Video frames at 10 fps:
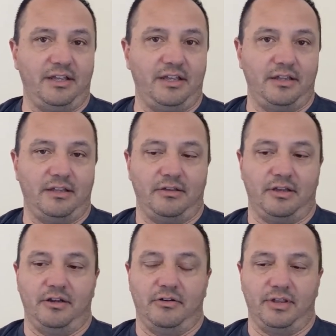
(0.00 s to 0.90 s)

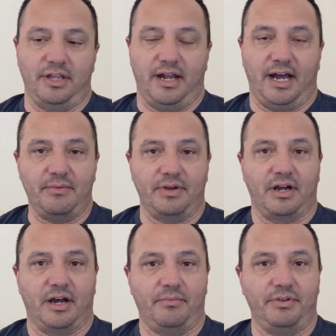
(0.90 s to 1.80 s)
that I'm
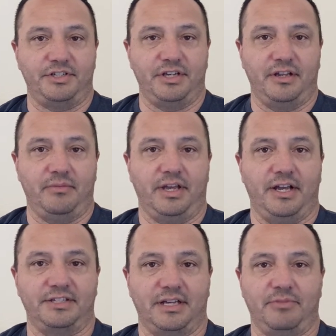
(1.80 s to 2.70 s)
accomplishing it
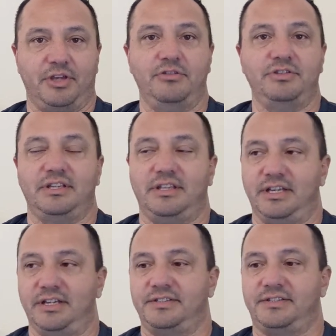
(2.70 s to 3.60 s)
because I'm using
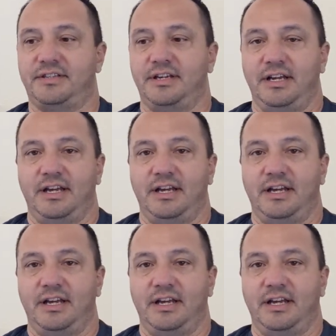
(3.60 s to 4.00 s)
this